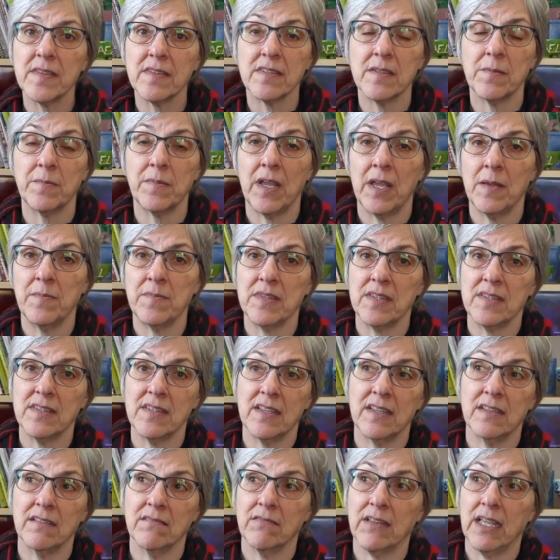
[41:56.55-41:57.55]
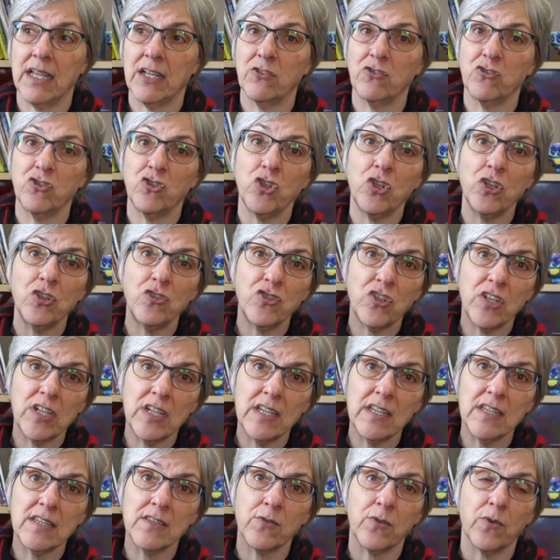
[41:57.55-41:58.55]
and sometimes it's in like
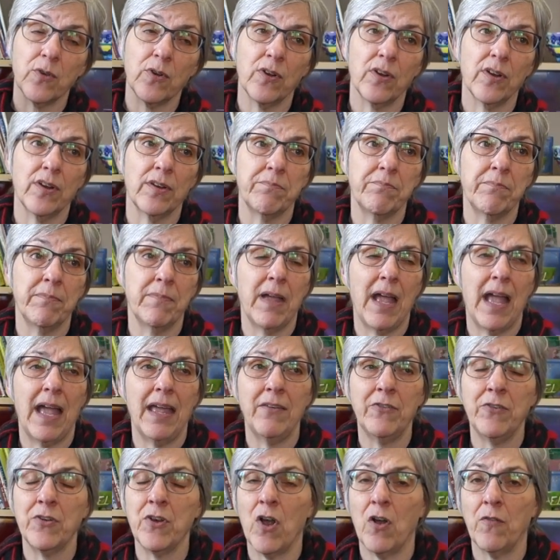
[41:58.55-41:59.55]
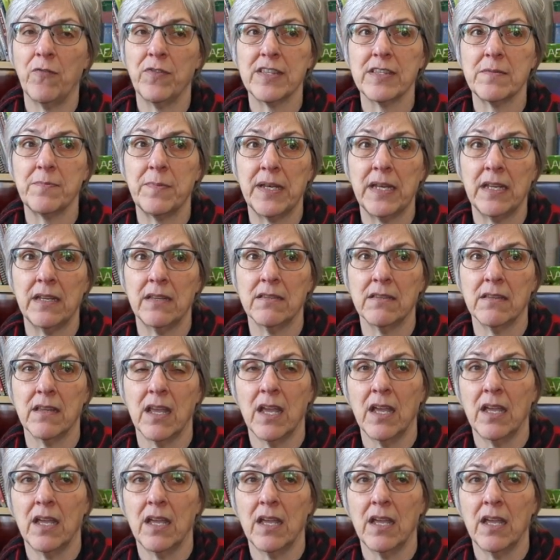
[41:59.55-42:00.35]
churches, or in, I don't know if it's been in